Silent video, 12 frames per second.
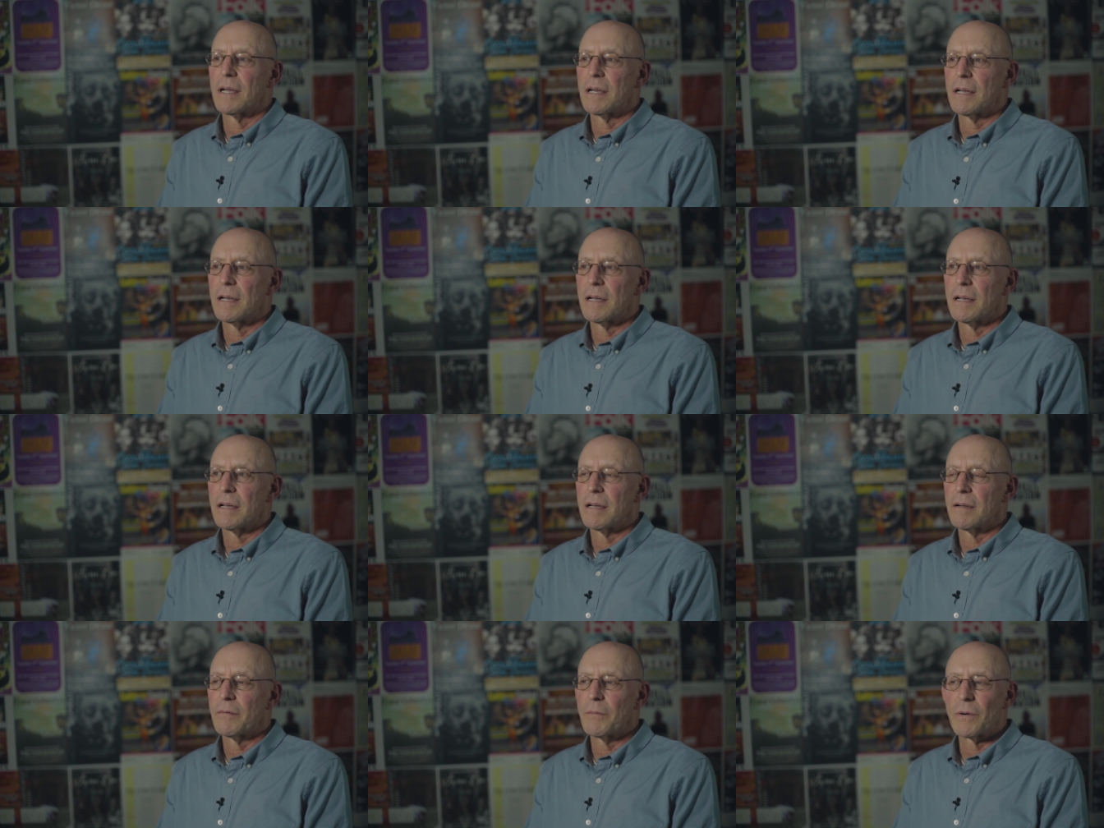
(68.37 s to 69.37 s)

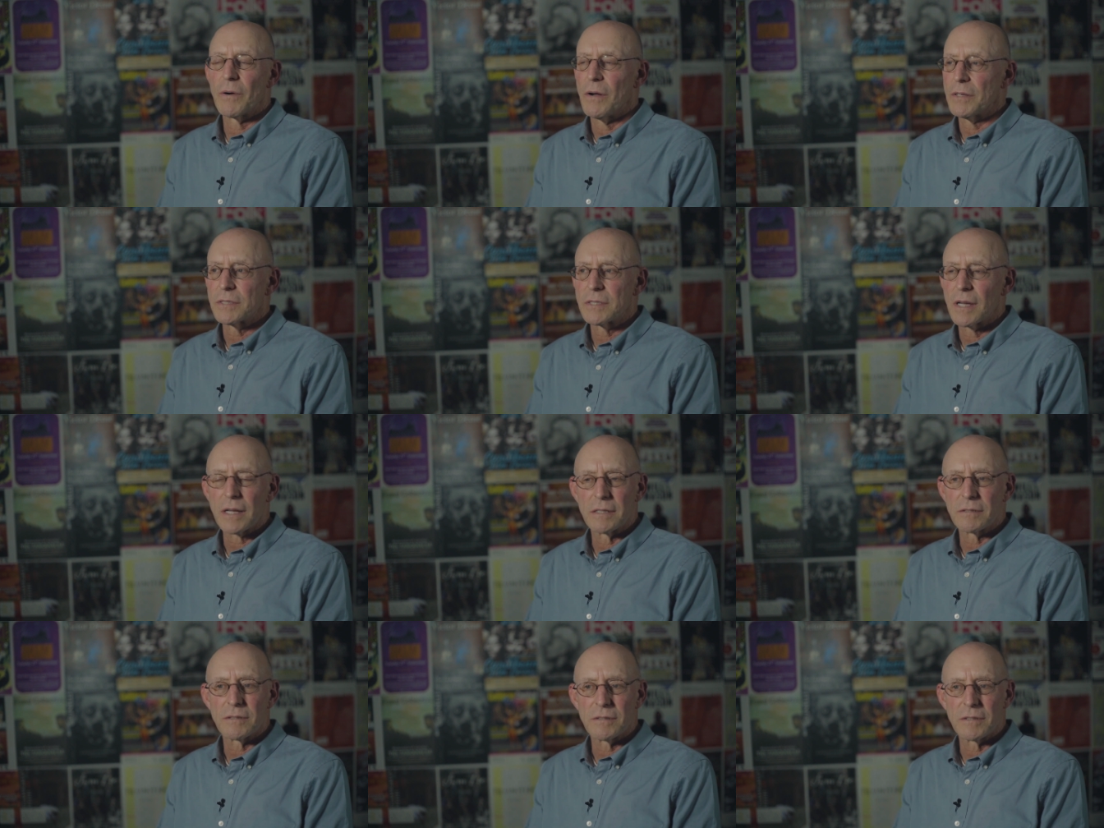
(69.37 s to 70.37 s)
Uh, we're all stuck
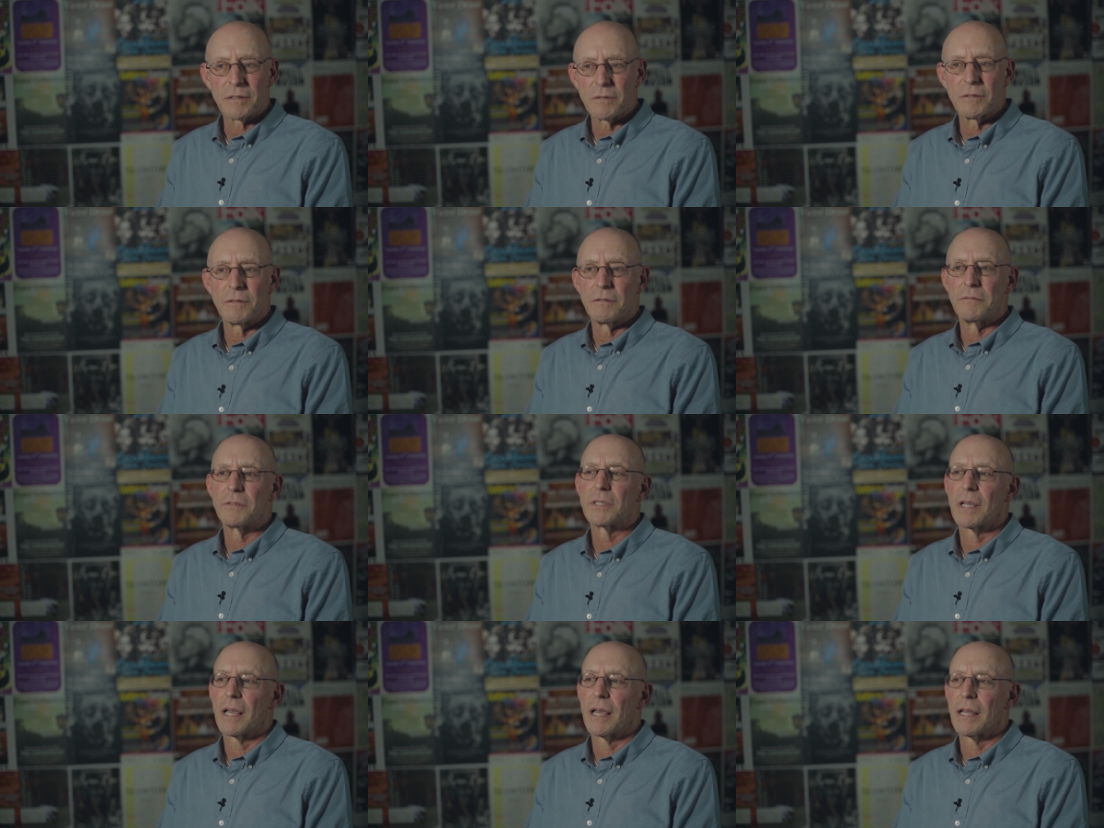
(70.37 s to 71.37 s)
in certain
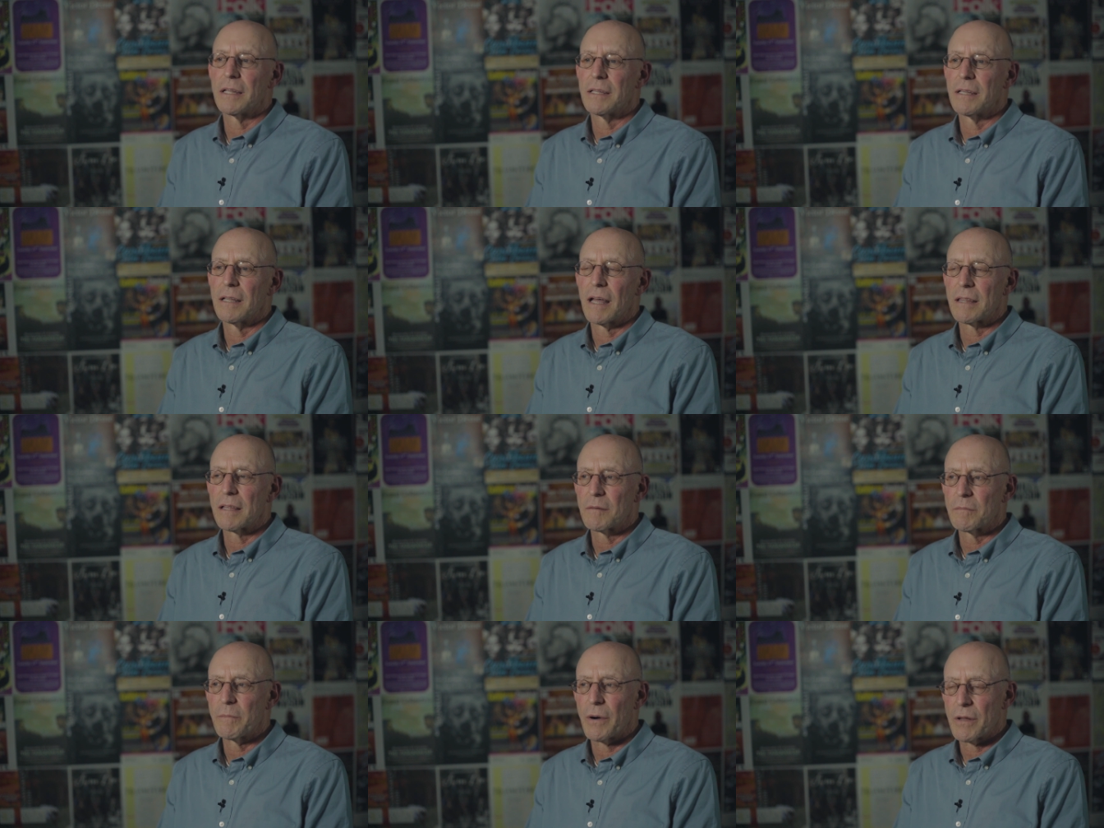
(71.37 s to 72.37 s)
grooves, and I think
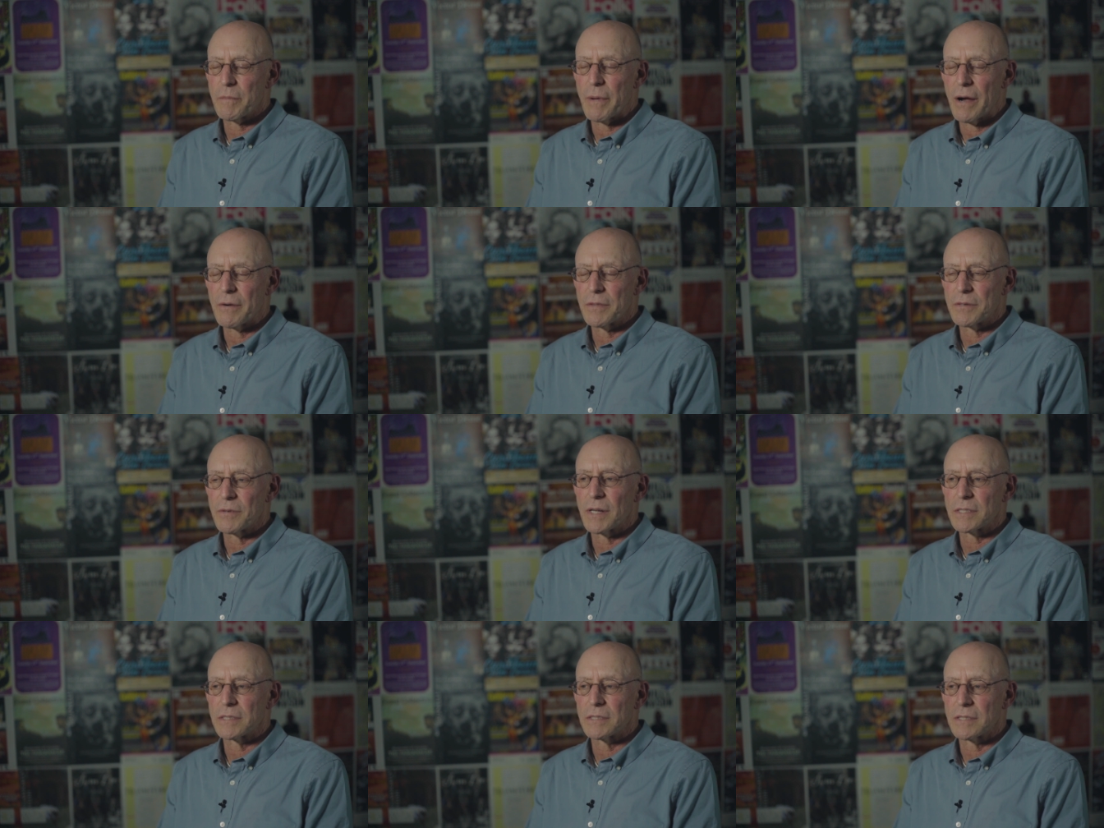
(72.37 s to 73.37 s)
part of the power of the
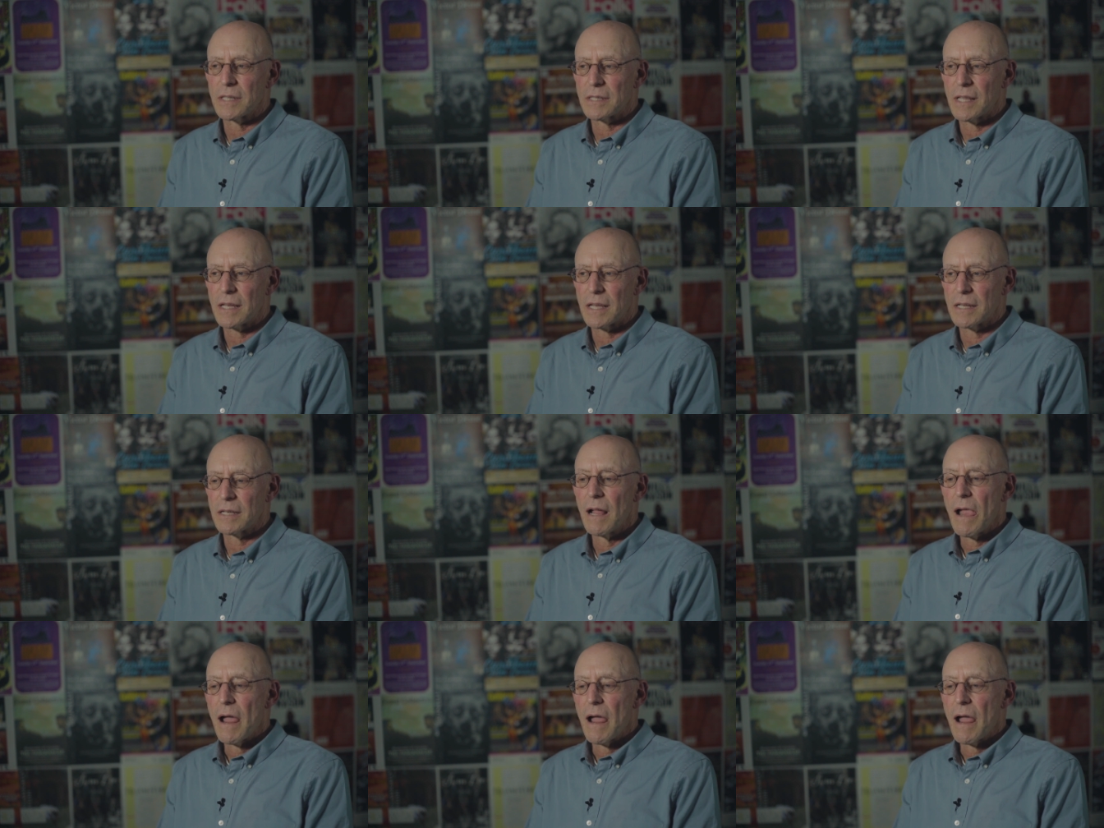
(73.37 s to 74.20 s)
drugs is that they can